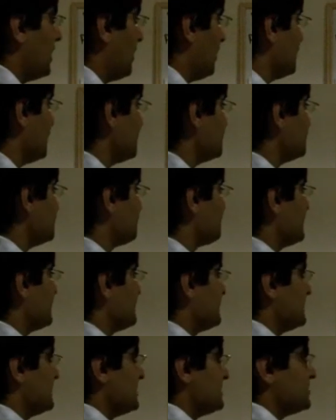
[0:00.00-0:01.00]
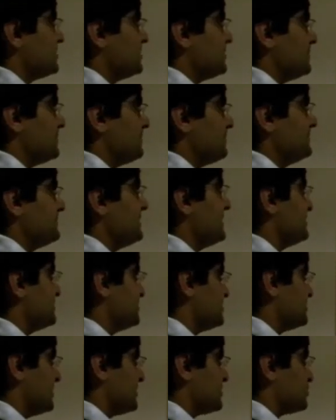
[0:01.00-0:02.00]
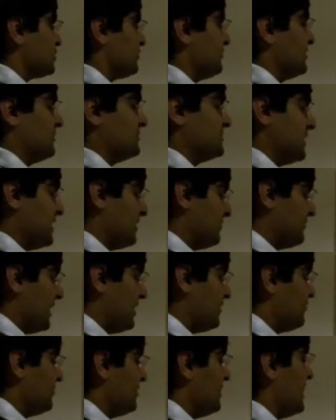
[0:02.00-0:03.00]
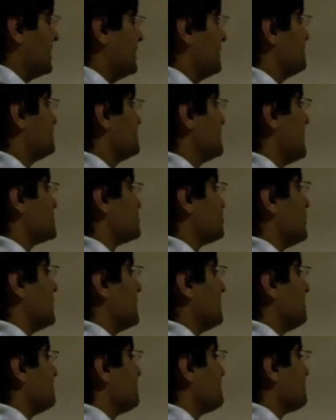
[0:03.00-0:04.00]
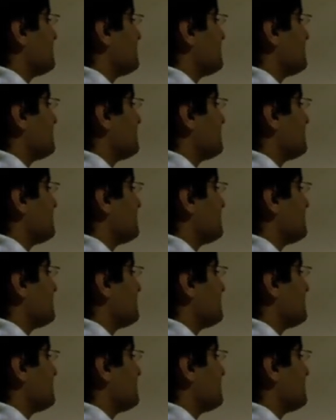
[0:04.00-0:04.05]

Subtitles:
Alright? So that's the center of an ellipse. Every ellipse has one.